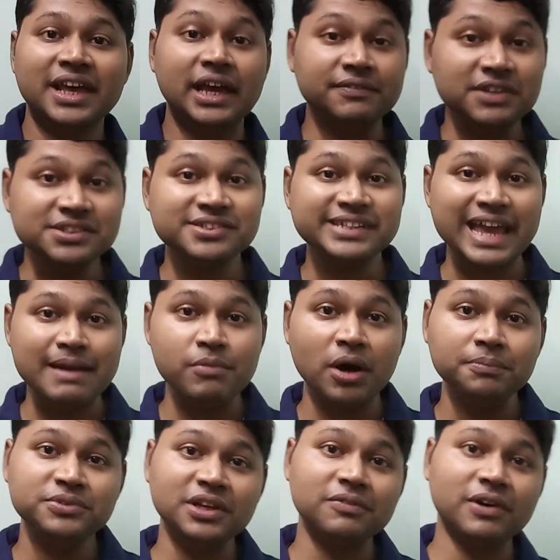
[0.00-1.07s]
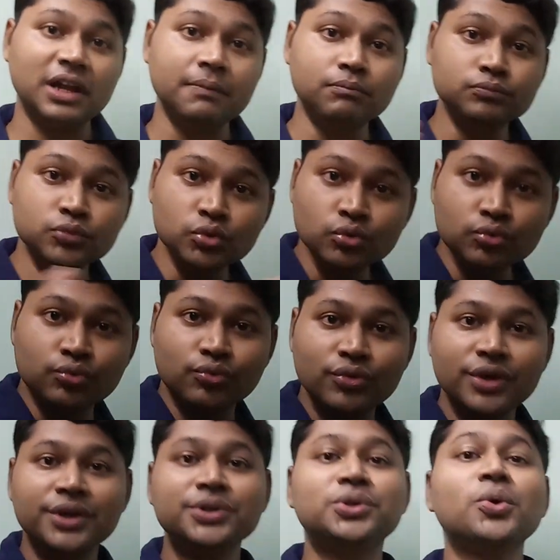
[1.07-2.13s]
If the same observer move
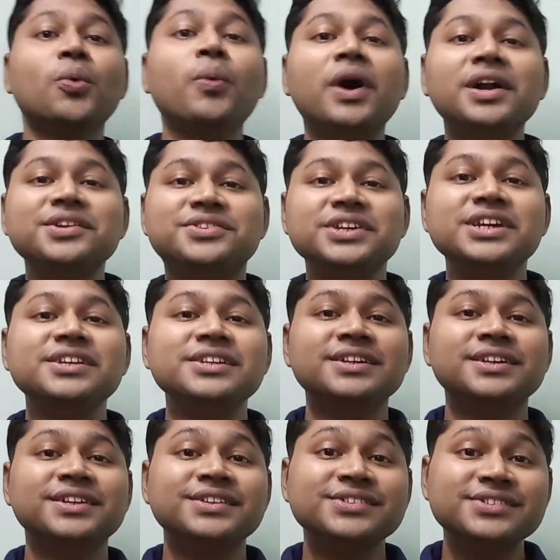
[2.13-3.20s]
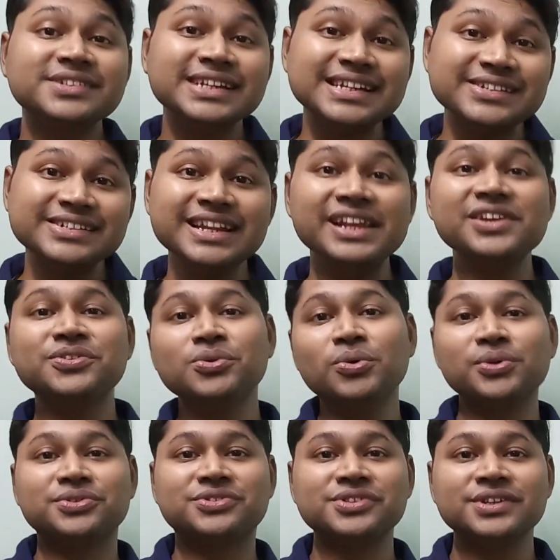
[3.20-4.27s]
towards the stationary
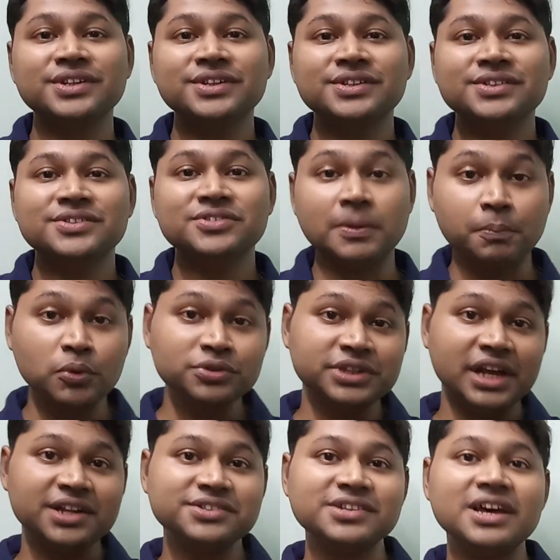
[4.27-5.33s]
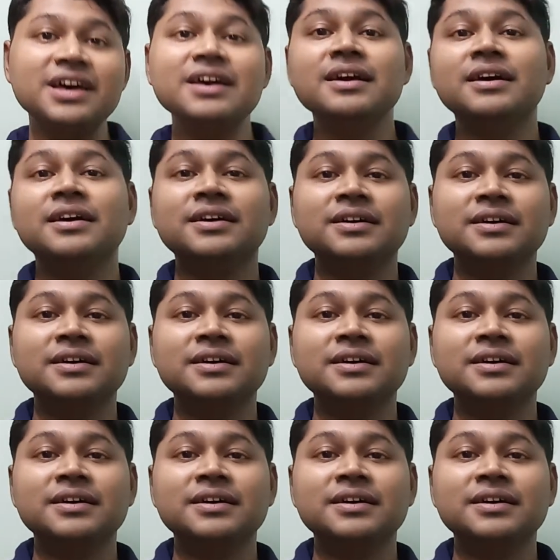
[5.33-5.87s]
source, suppose there is a